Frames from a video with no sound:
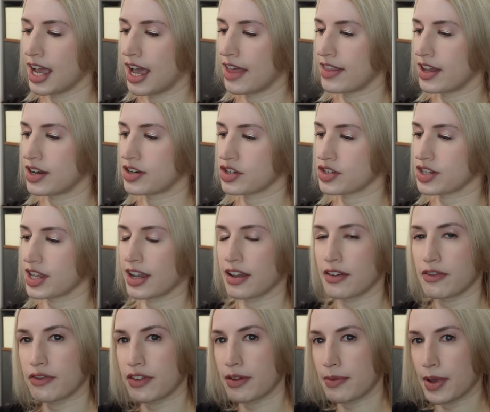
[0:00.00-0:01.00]
and then just like
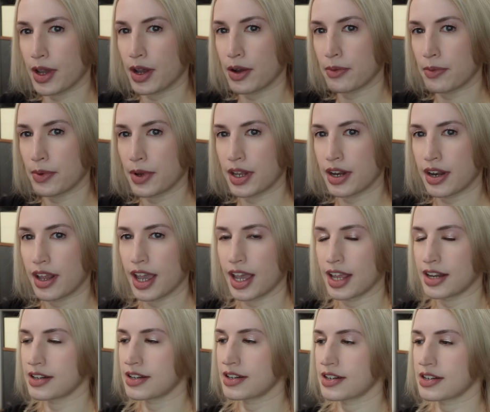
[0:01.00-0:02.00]
flip it open
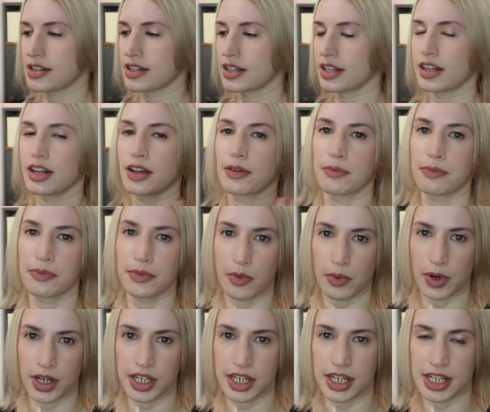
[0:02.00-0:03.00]
and, you know,
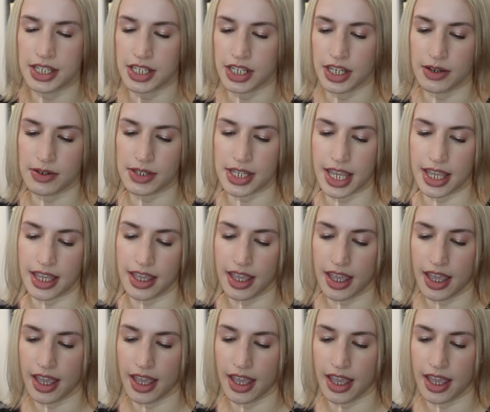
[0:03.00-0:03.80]
when you need to use it.